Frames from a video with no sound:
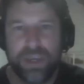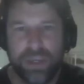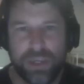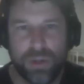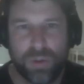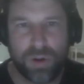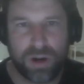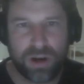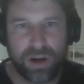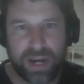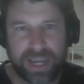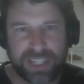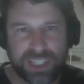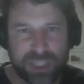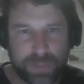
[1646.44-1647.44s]
your
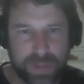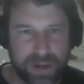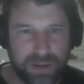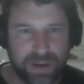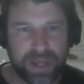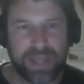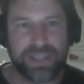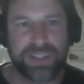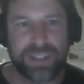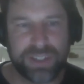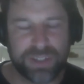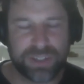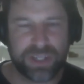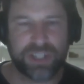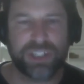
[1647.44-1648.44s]
experience in
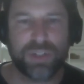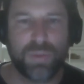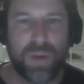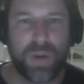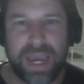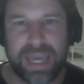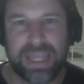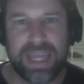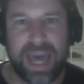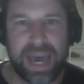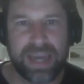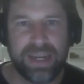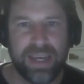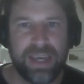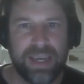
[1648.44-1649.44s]
such a way
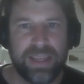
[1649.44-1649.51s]
that